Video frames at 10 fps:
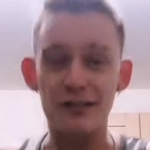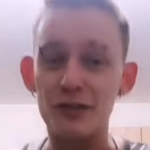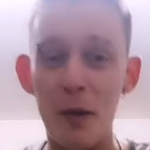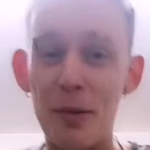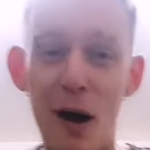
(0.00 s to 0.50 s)
us
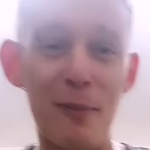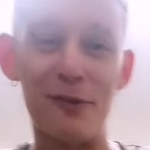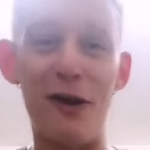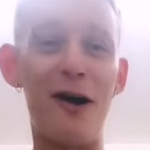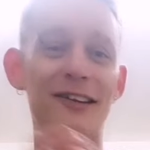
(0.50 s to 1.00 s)
it's
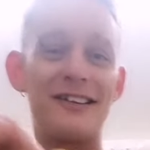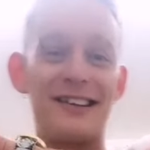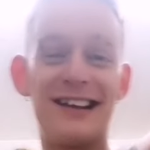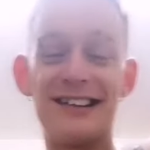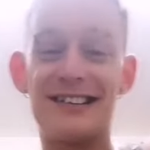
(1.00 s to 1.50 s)
not
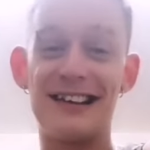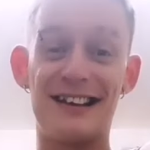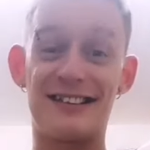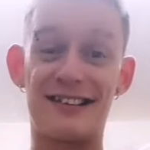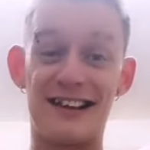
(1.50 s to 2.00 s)
proper at all.
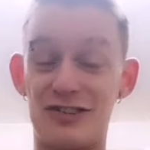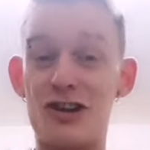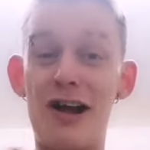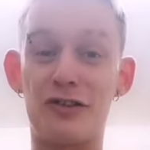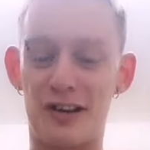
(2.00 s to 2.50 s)

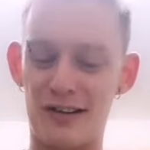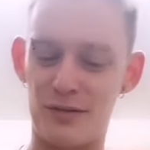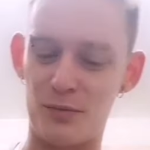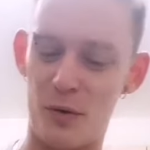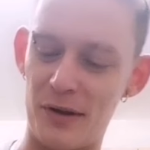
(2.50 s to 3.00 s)

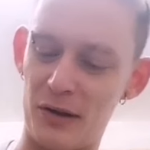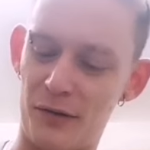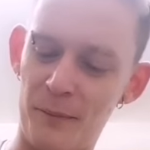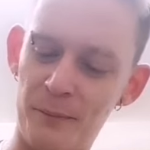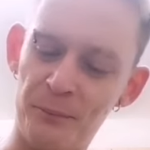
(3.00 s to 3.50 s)
It's childhood,
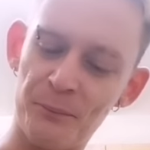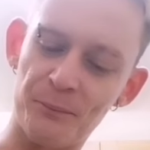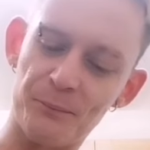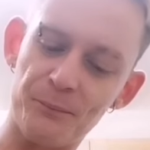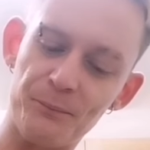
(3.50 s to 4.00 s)
it's what we
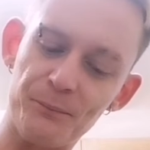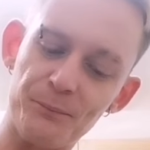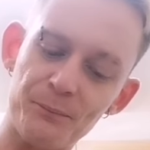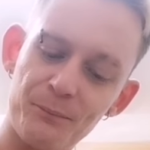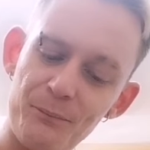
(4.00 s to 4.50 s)
love.
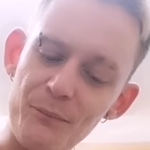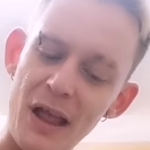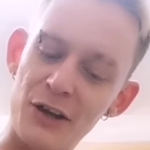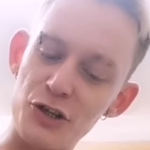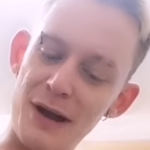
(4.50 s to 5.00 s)

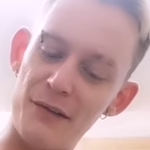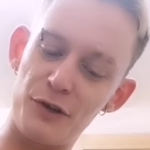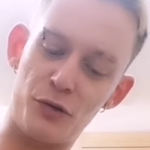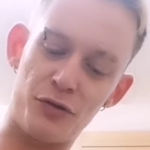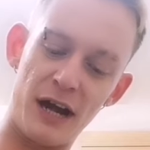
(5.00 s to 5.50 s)

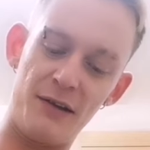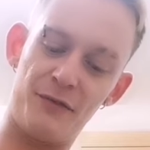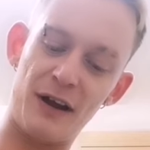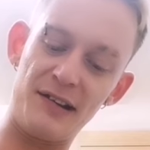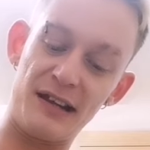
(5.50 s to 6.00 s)
I do
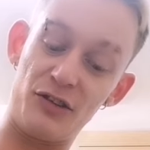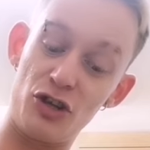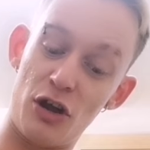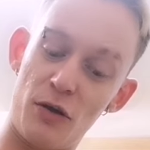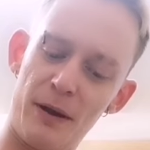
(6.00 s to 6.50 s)
have
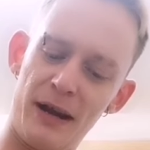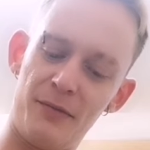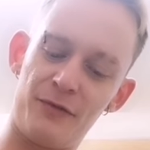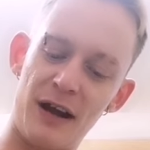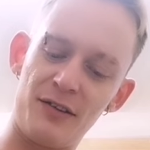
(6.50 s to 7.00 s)
Ukrainian friends,
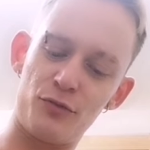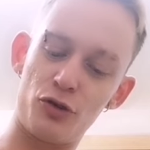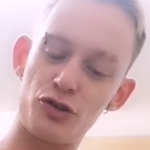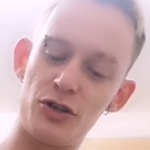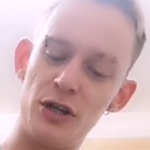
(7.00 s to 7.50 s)
Eastern
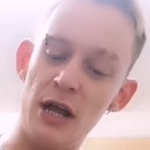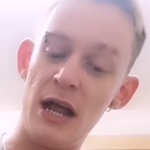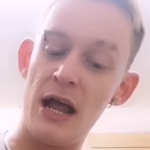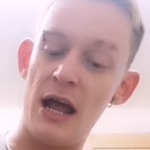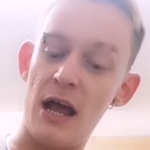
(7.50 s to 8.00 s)
European friends,
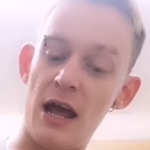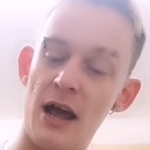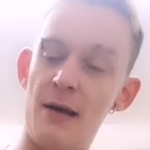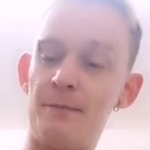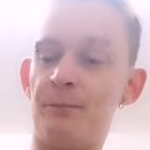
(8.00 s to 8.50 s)
Russian,